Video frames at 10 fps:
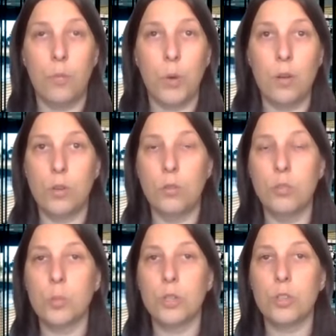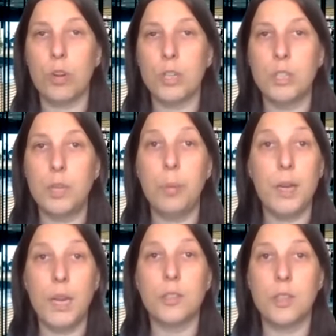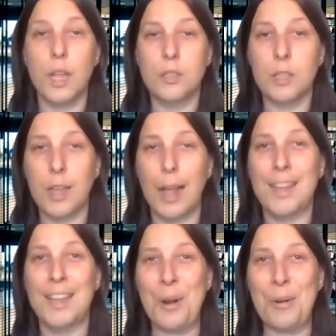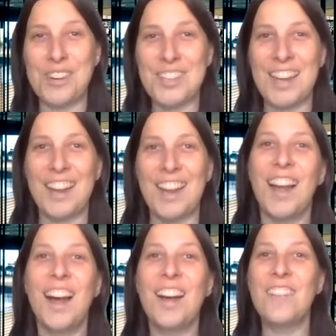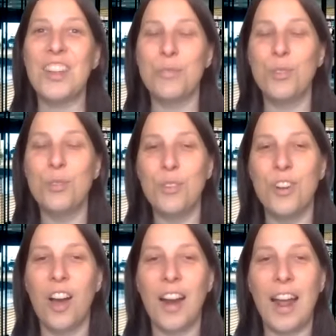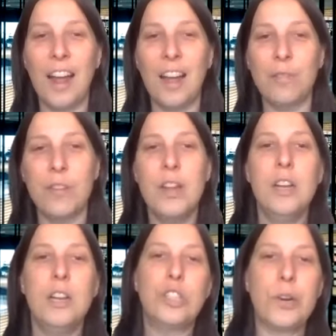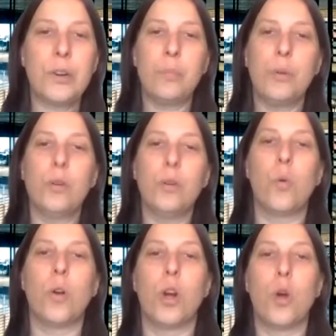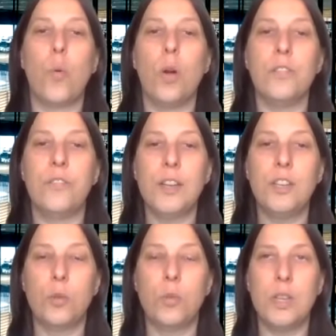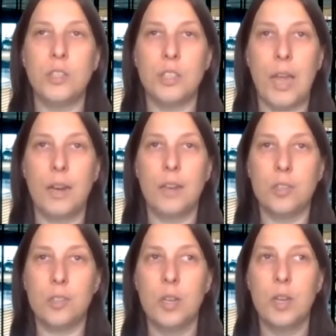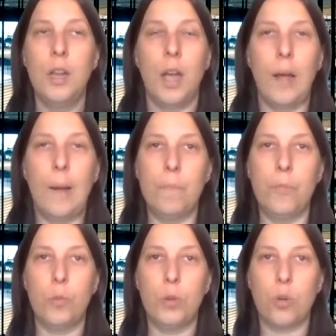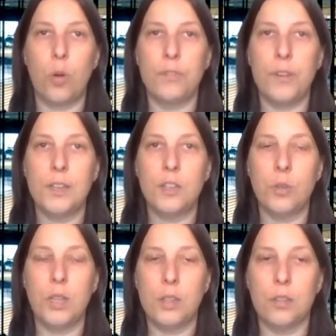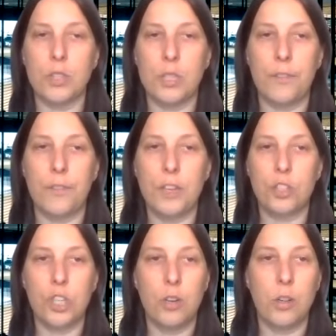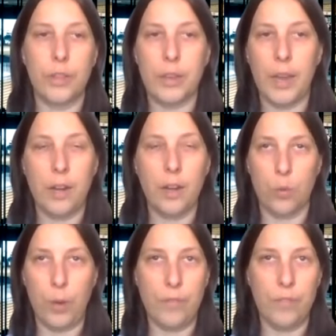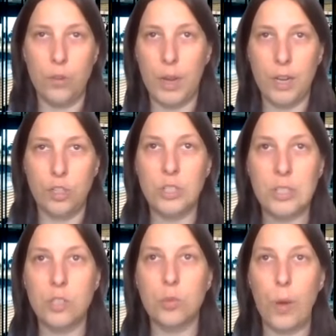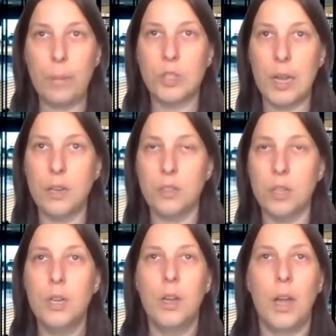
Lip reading: We don't use the word trustee, but yes, that's exactly what we're saying. If you do not have charitable or a qualified donee status, which qualified donee, there's a definition on the Canada Revenue Agency's website.